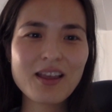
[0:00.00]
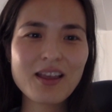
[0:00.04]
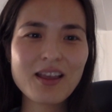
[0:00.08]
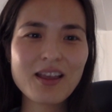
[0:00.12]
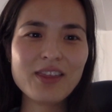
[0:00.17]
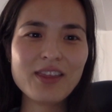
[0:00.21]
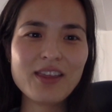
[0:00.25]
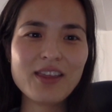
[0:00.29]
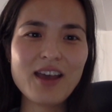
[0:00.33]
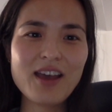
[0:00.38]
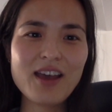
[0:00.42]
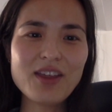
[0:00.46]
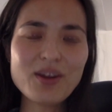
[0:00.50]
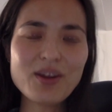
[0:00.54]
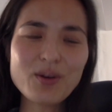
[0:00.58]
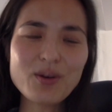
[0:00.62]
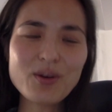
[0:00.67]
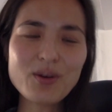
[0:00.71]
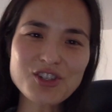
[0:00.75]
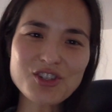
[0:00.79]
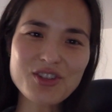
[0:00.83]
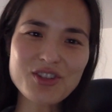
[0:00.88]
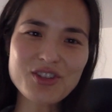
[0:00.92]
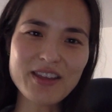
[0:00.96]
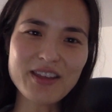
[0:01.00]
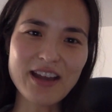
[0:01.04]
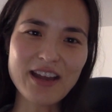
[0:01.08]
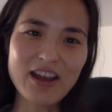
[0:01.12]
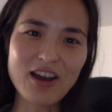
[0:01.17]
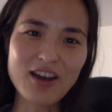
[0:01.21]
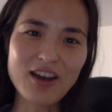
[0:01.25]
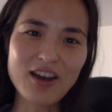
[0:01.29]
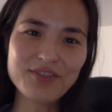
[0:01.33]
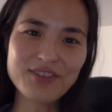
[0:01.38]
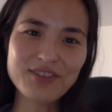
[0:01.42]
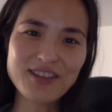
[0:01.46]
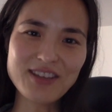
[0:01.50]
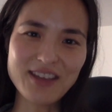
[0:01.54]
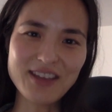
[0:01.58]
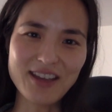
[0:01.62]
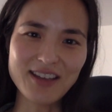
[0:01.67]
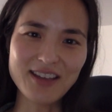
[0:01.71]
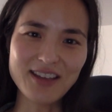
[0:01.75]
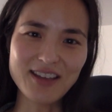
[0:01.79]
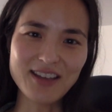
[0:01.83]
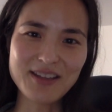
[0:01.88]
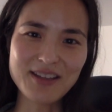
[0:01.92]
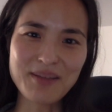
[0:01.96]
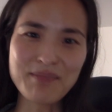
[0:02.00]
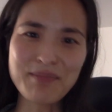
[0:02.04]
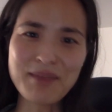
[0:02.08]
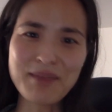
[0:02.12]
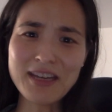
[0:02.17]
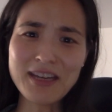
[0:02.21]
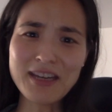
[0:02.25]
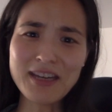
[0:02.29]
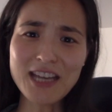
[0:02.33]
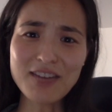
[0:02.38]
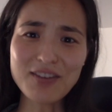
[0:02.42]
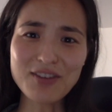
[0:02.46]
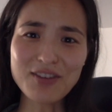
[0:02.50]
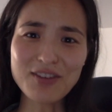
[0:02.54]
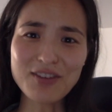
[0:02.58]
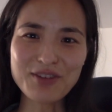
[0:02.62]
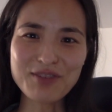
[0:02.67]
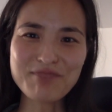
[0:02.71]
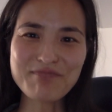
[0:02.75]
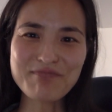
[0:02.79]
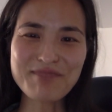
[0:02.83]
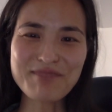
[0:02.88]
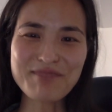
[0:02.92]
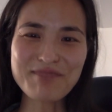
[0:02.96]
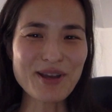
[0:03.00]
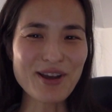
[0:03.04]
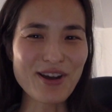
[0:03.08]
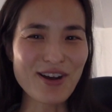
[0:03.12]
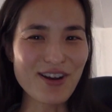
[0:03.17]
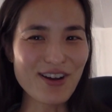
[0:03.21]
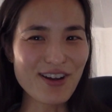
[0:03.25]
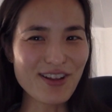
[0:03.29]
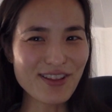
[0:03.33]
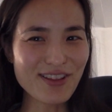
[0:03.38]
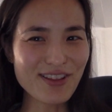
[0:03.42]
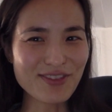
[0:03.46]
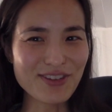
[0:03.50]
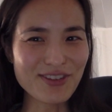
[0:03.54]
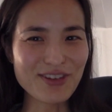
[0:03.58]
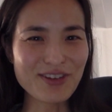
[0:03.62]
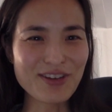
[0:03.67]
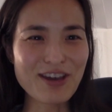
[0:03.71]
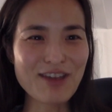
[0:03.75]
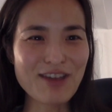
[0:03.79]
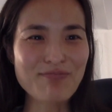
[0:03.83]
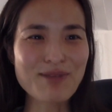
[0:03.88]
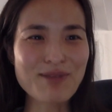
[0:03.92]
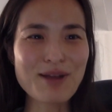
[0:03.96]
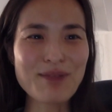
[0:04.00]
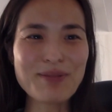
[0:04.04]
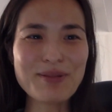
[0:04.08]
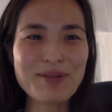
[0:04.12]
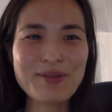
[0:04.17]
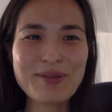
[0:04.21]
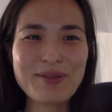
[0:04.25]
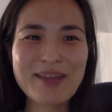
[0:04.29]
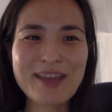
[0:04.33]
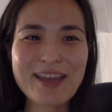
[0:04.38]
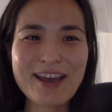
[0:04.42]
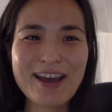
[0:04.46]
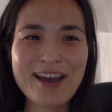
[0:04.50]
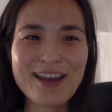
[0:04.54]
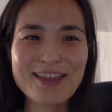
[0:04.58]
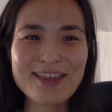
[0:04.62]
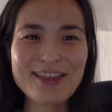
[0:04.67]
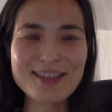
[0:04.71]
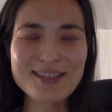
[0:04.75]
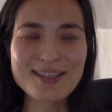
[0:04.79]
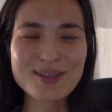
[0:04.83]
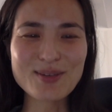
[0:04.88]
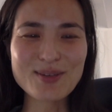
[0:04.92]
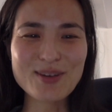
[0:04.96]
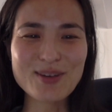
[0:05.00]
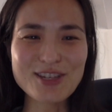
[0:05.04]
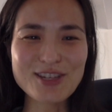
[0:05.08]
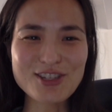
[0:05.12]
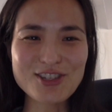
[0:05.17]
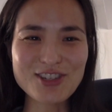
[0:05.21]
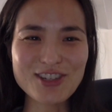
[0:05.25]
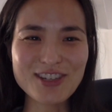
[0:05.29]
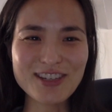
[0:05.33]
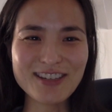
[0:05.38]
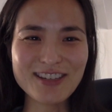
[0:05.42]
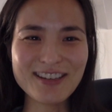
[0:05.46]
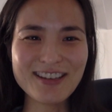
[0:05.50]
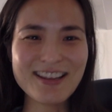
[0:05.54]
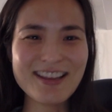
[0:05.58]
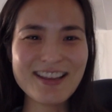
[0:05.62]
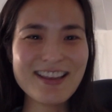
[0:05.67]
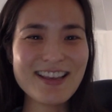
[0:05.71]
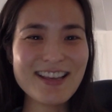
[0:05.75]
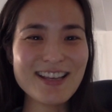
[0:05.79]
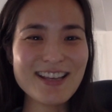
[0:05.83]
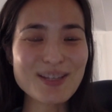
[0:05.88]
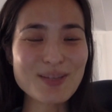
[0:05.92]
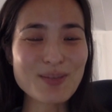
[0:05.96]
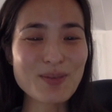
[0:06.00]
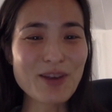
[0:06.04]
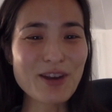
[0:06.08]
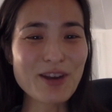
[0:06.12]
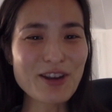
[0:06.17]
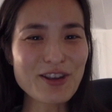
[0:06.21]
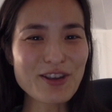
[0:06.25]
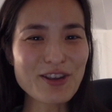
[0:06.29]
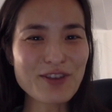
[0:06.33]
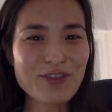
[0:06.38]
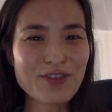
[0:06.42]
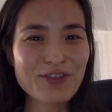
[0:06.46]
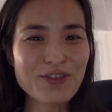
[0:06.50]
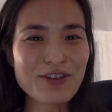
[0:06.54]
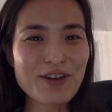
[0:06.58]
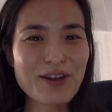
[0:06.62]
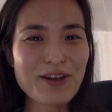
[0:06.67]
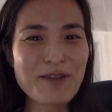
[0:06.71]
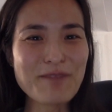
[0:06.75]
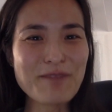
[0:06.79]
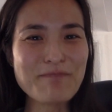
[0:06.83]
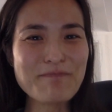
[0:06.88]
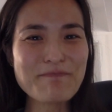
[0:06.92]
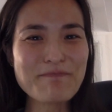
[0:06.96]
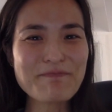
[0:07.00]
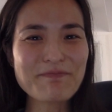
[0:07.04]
The other question that I often get, and many of you, maybe all of you, have probably gotten this question, is where are you from?